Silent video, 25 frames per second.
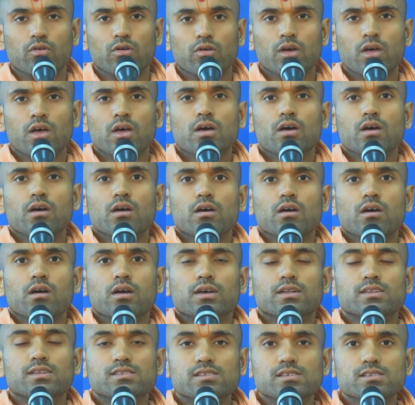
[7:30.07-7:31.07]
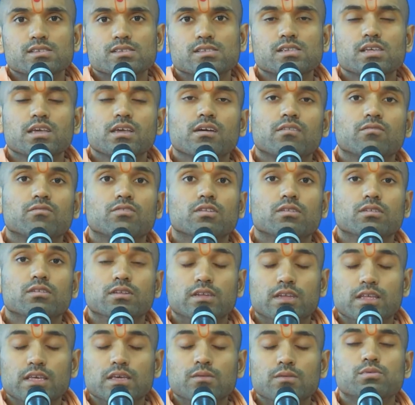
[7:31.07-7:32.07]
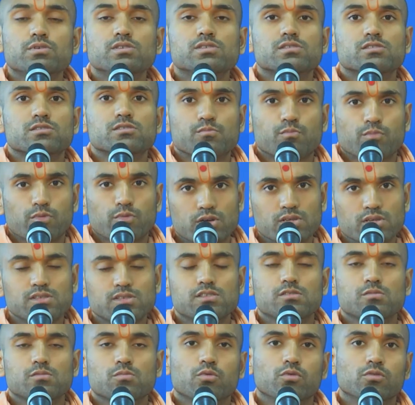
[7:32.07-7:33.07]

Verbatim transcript: consisting of the deepest principles